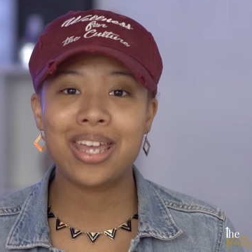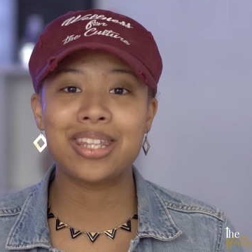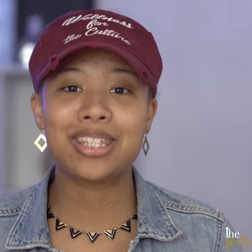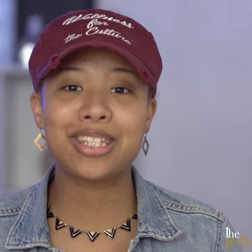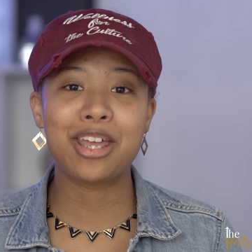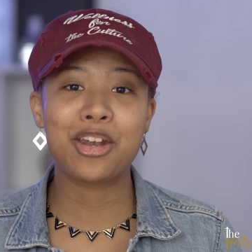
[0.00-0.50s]

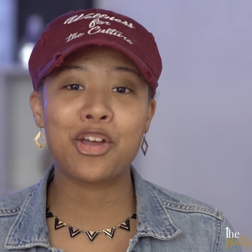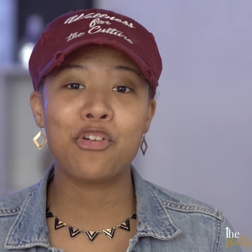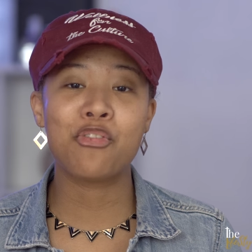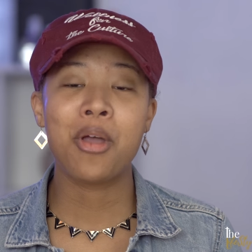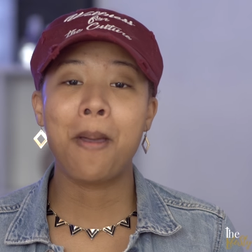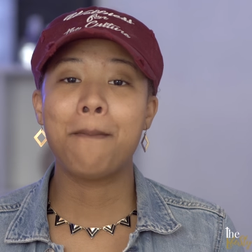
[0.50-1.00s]
instead
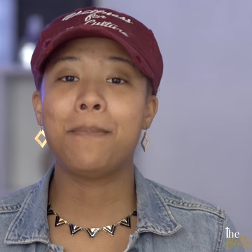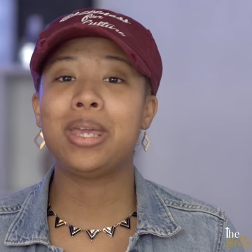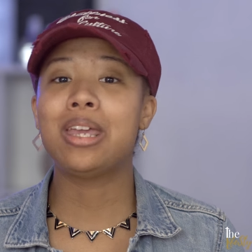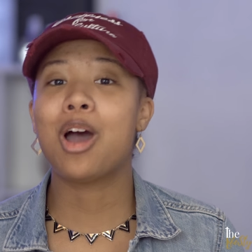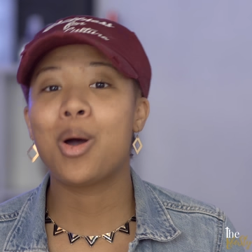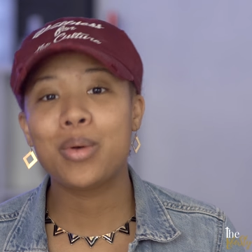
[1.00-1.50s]
of
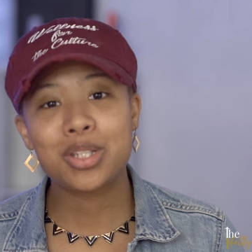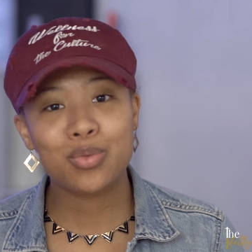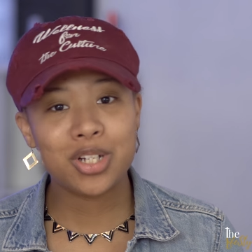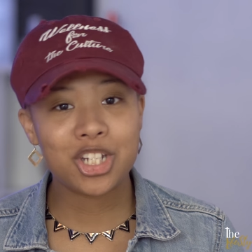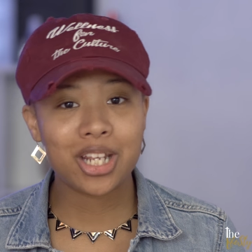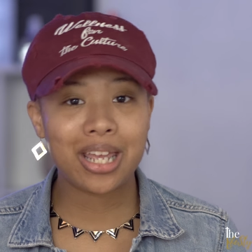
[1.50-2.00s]
me always
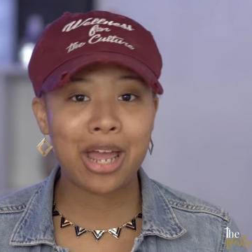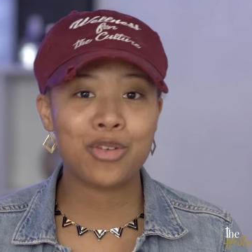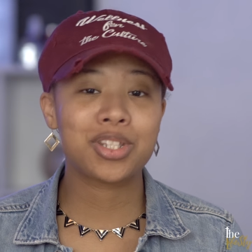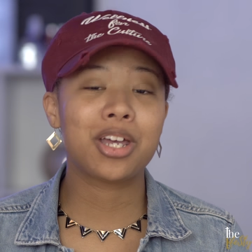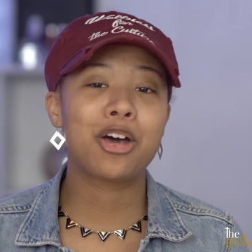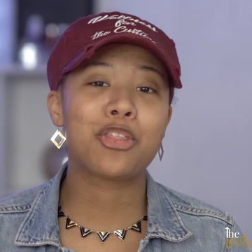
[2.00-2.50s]
reaching
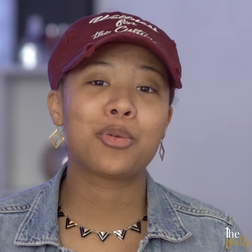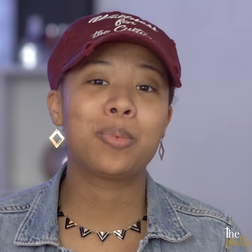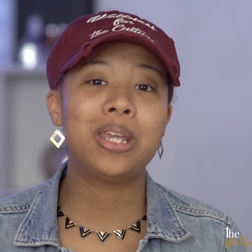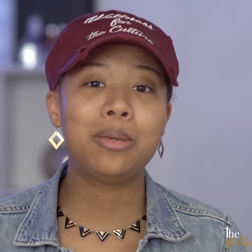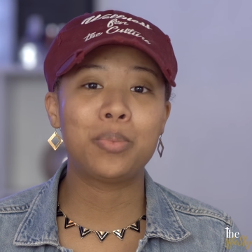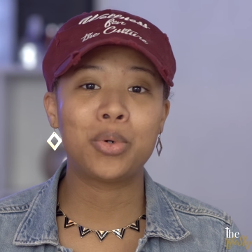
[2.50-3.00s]
out to other
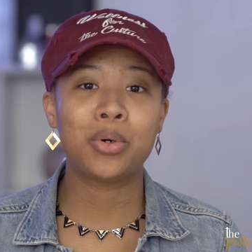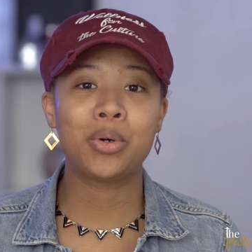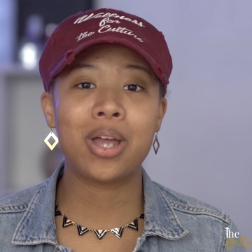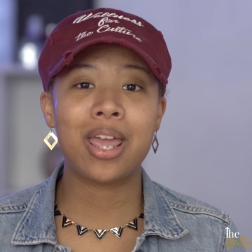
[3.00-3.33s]
people.